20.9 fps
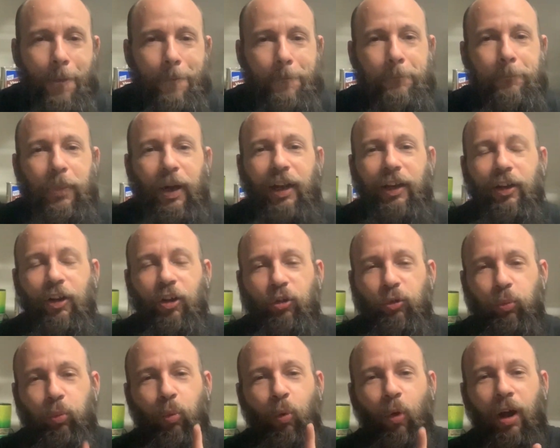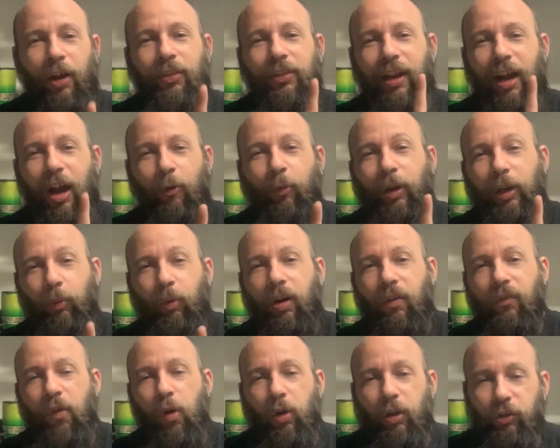but there's one that I really want
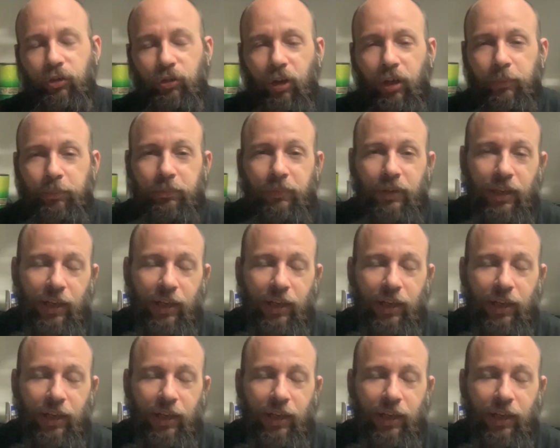to focus on,